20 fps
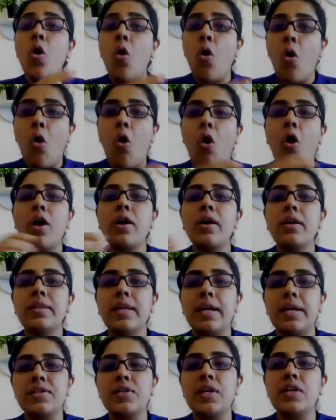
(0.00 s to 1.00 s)
or
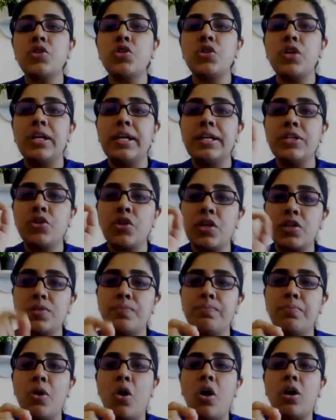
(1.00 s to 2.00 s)
they essentially
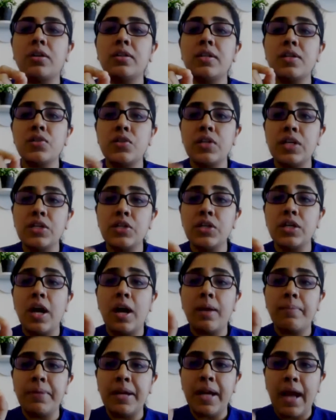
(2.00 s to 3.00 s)
just block the
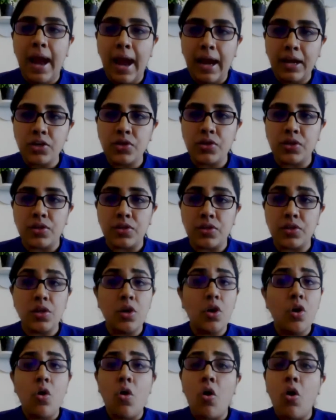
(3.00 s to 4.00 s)
CGRP actions,
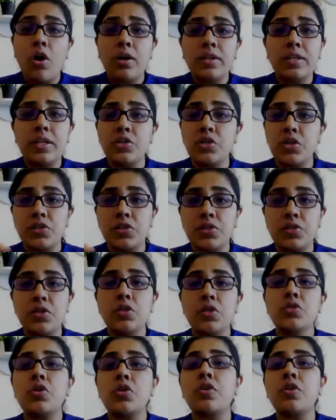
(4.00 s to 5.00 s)
or they just
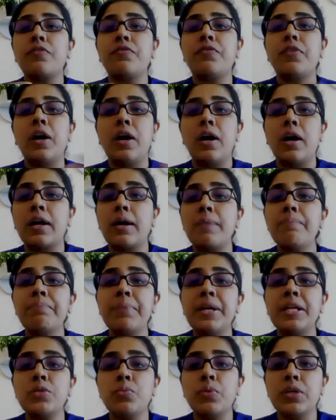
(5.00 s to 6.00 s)
sort of uh,
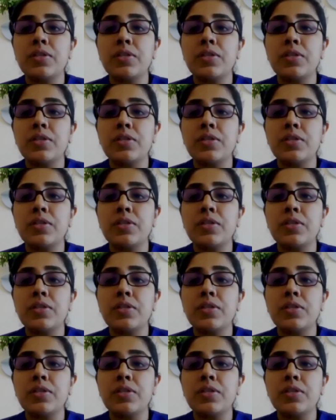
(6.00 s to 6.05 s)
compete with